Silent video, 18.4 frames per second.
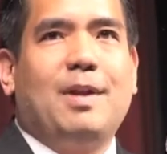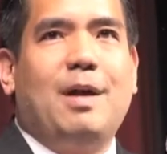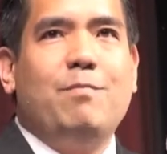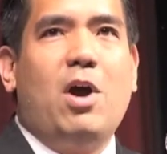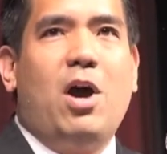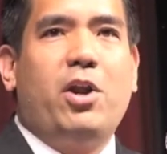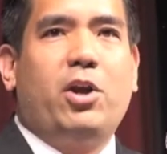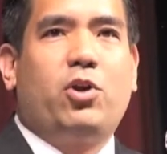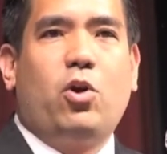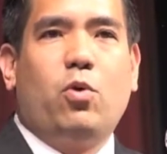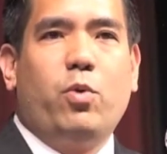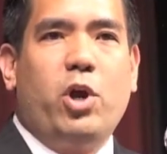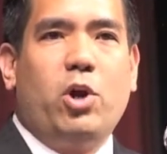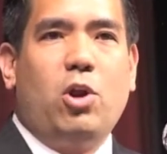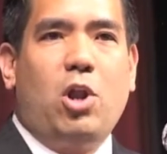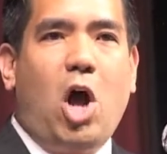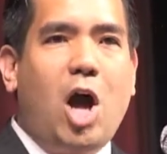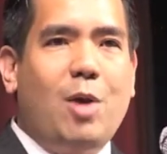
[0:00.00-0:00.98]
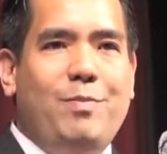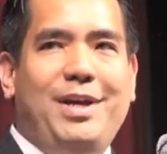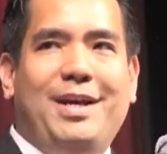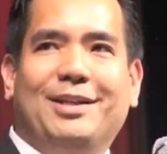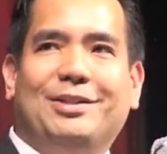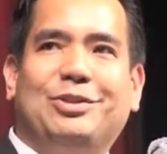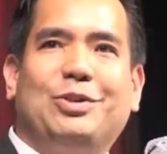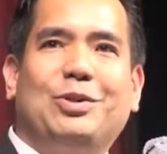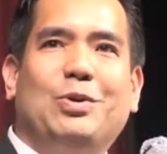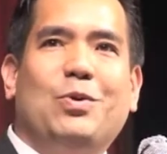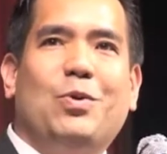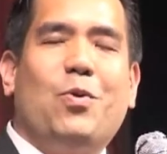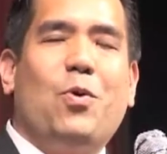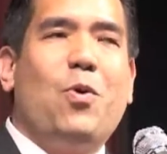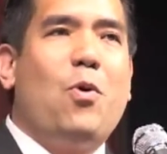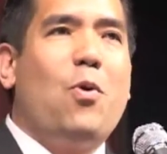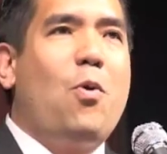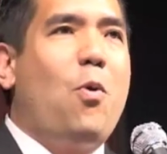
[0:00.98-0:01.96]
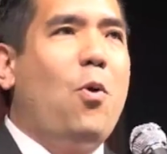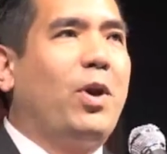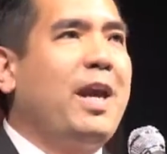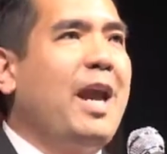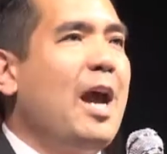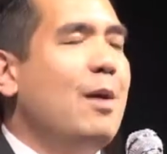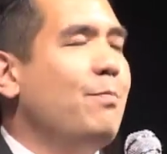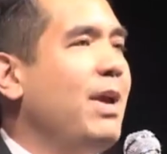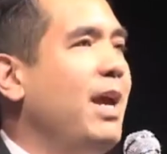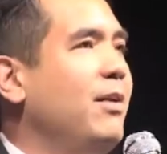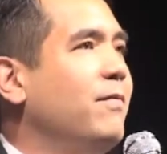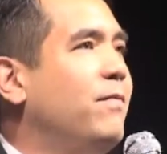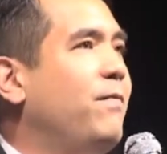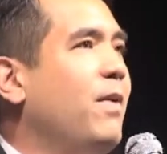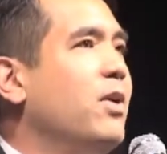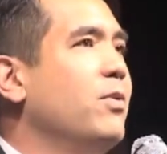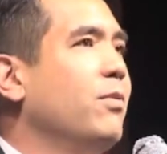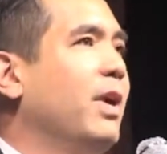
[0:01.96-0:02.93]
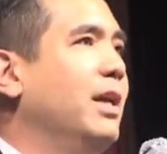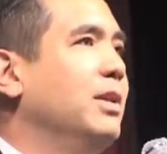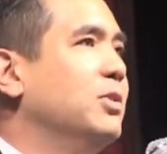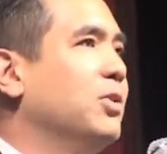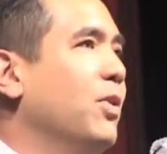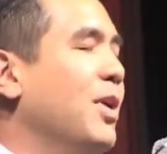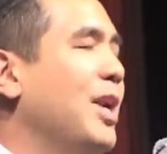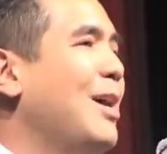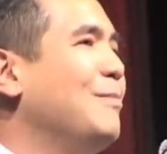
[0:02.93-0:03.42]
I'm not a career lobbyist or campaign fundraiser,